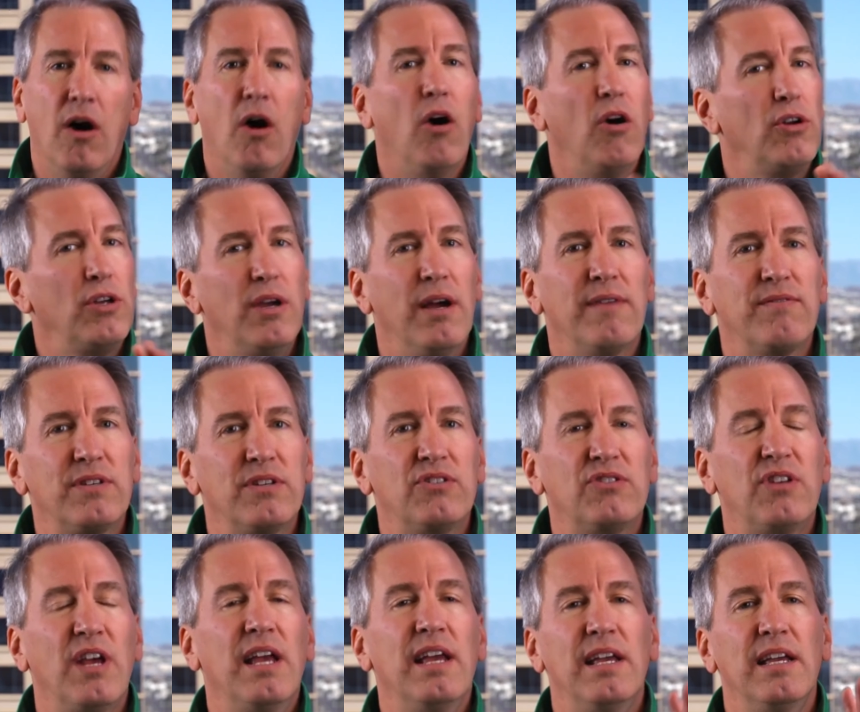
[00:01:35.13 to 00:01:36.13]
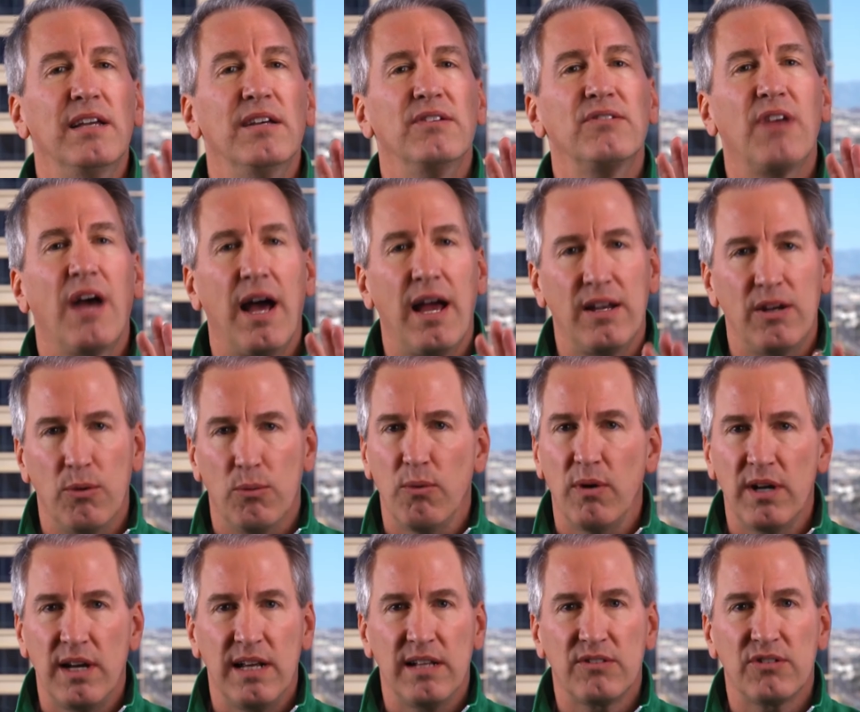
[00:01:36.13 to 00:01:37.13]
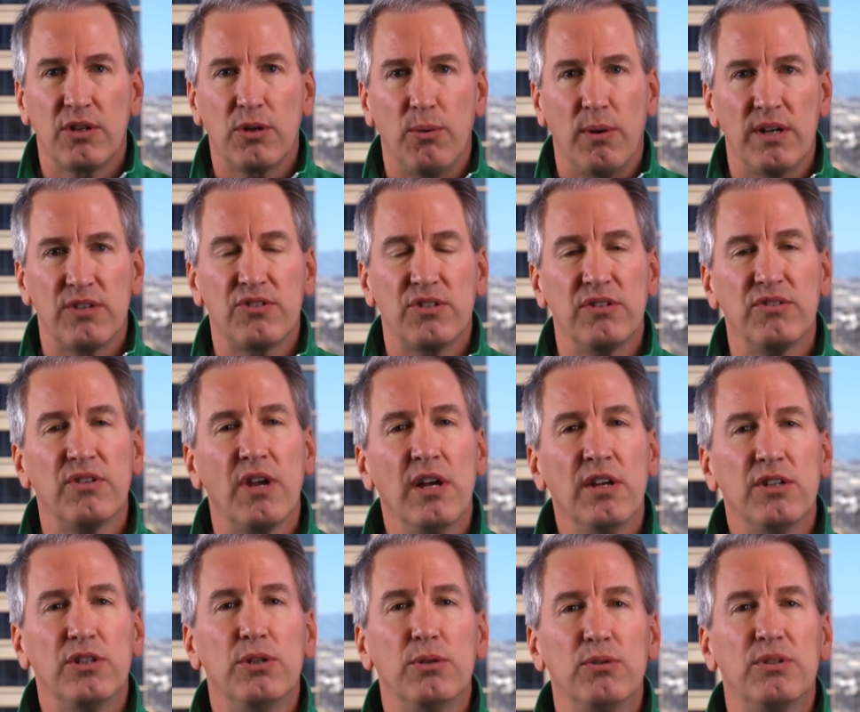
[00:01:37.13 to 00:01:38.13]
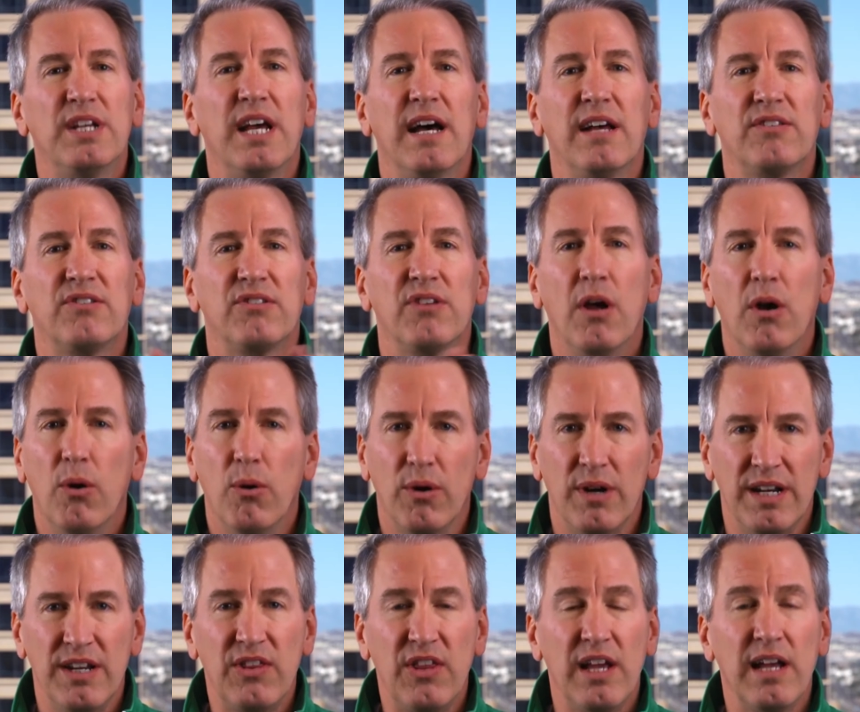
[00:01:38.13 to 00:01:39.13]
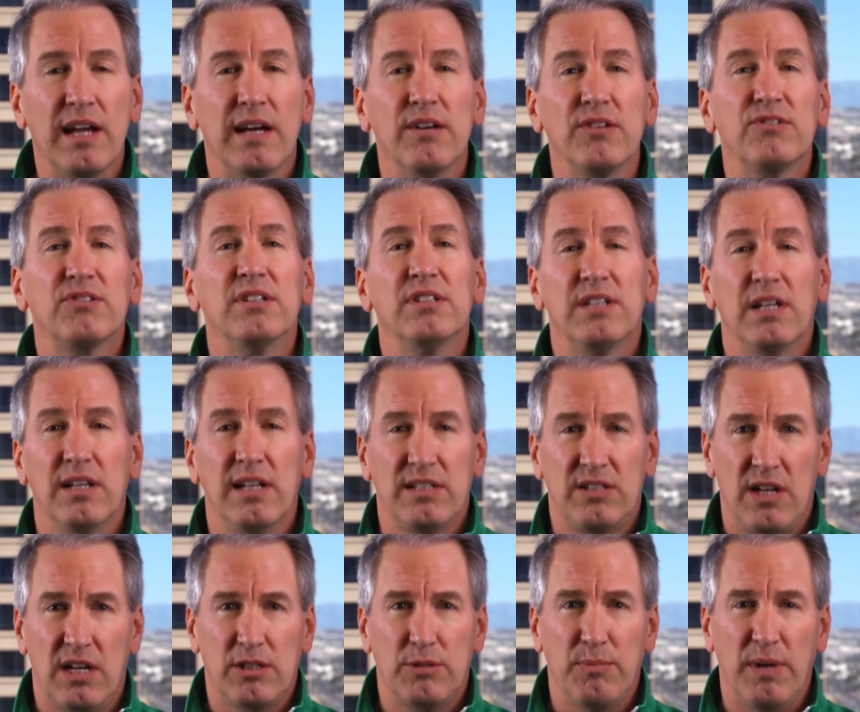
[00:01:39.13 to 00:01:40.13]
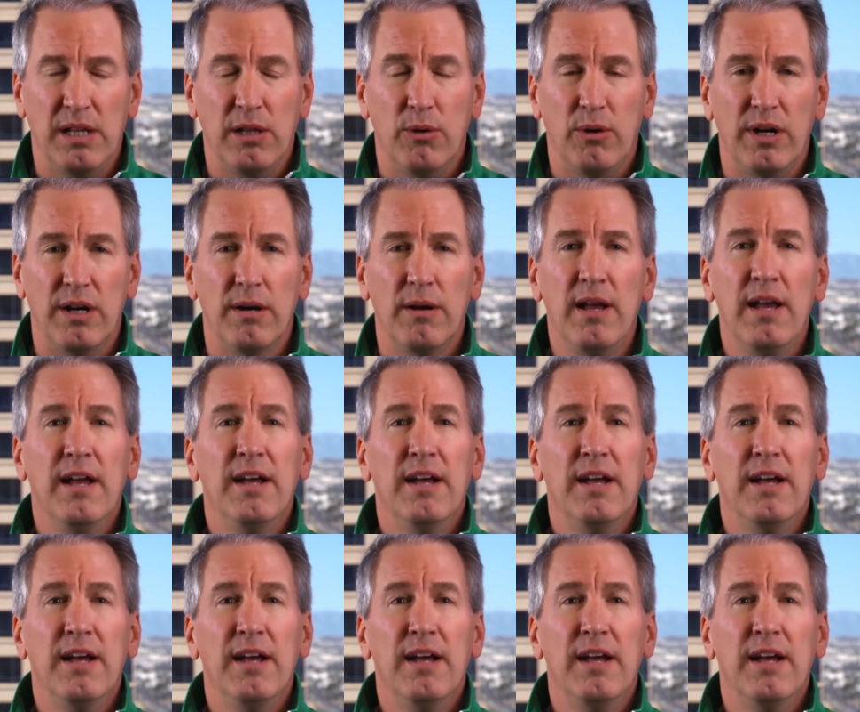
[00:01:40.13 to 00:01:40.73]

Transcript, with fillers: All you have to say is, I don't want to answer questions, do tests, or anything else until I talk to my lawyer.